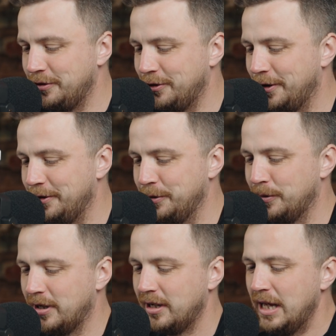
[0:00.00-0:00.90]
You know who you
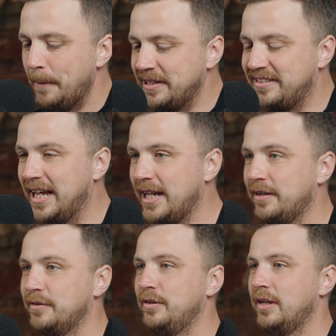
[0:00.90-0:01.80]
are. But
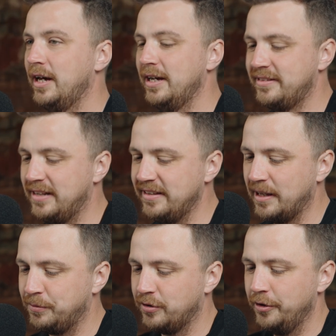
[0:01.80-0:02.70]
today's
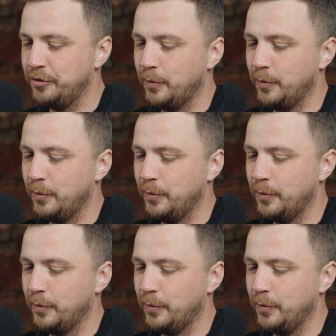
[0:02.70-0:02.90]
episode,